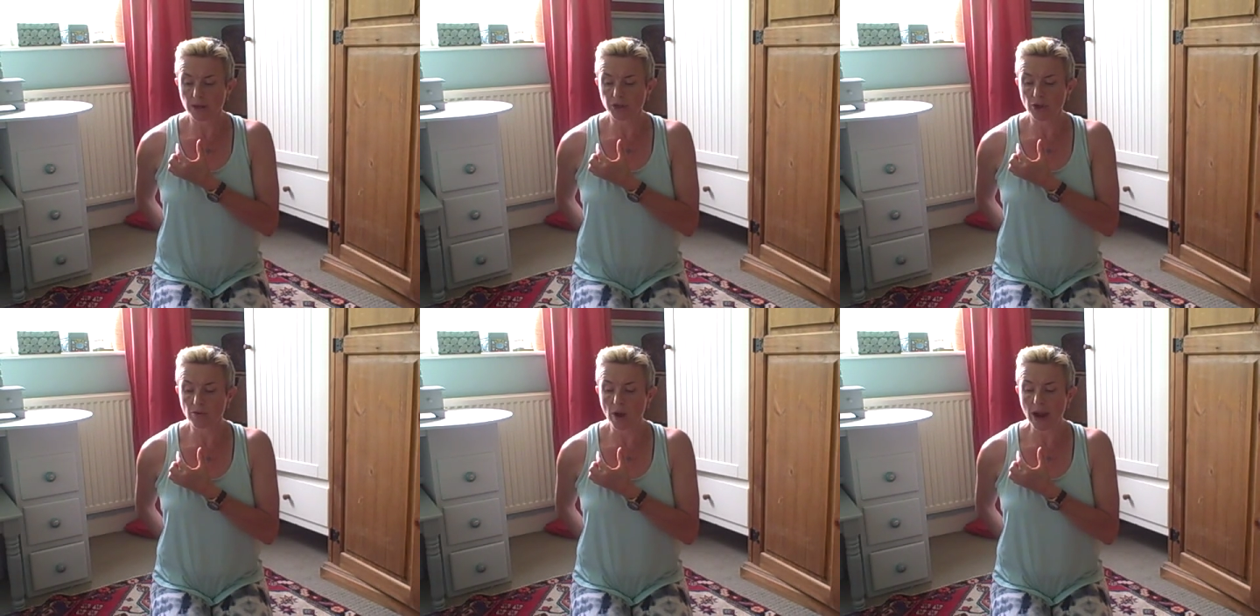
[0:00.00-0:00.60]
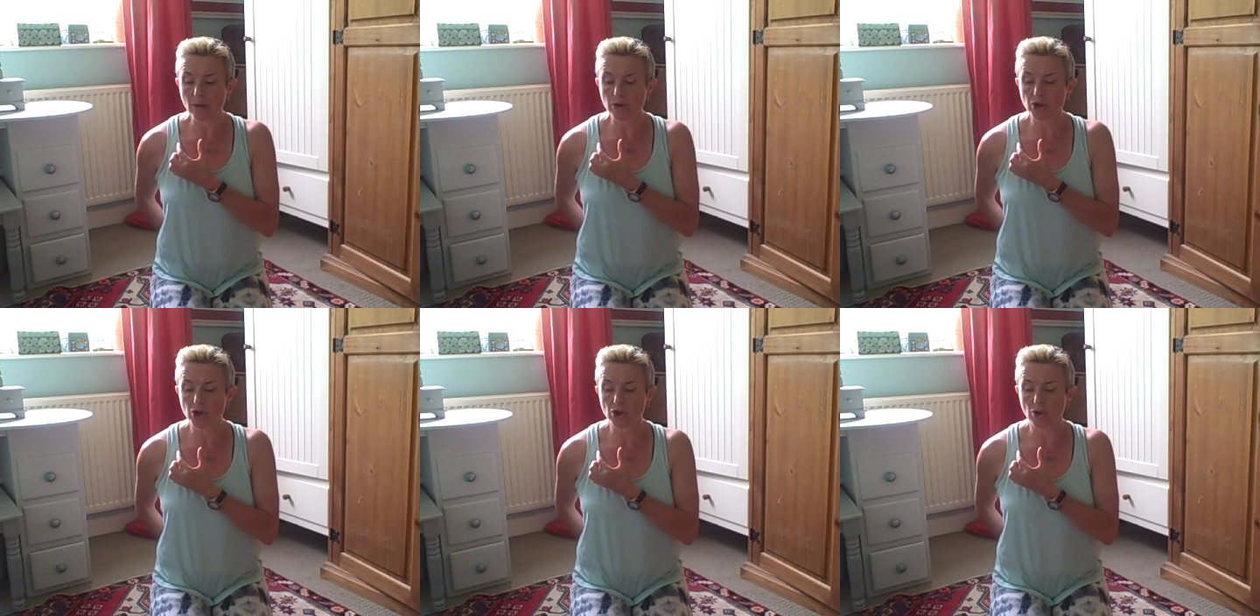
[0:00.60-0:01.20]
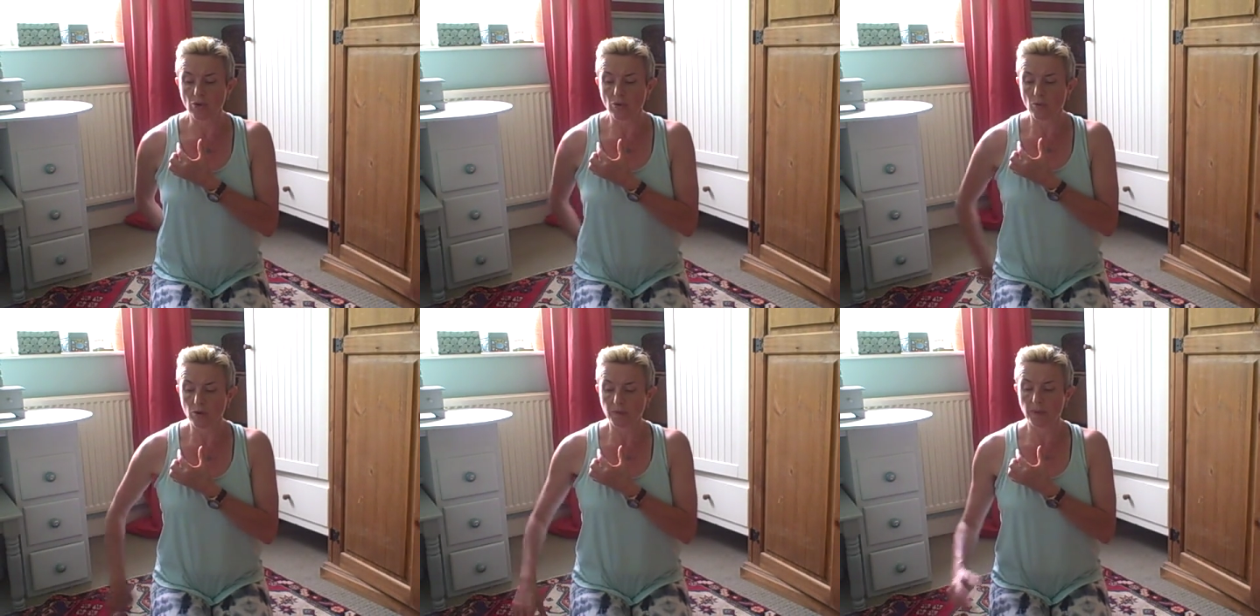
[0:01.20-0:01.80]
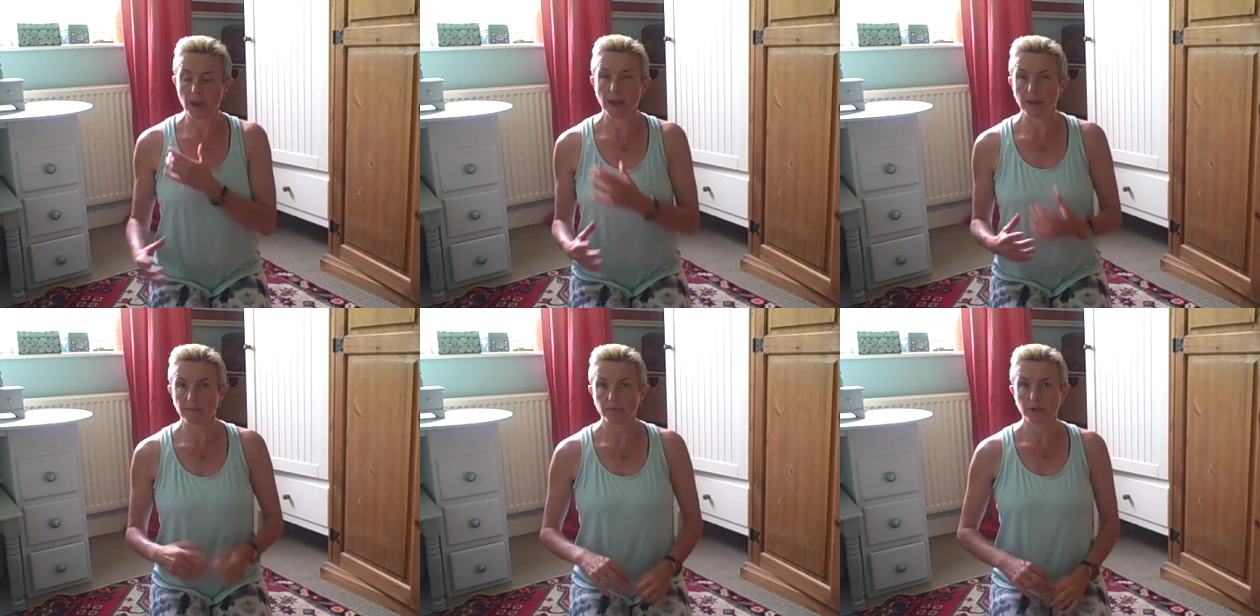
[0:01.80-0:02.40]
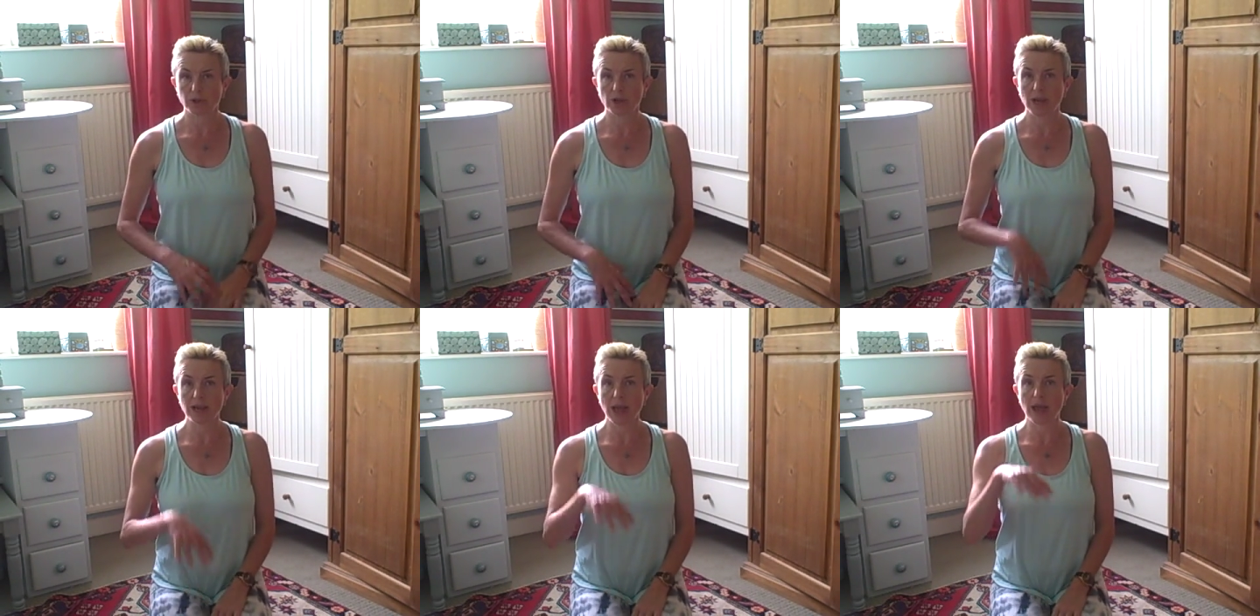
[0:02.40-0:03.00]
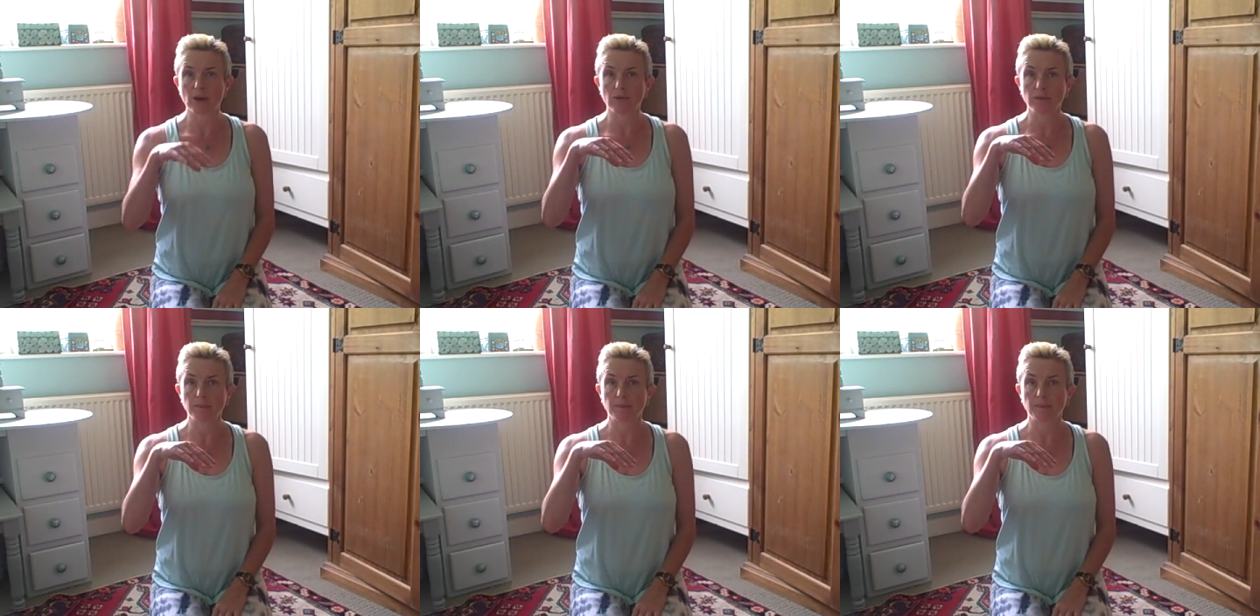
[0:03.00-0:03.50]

So our cue would be to inhale,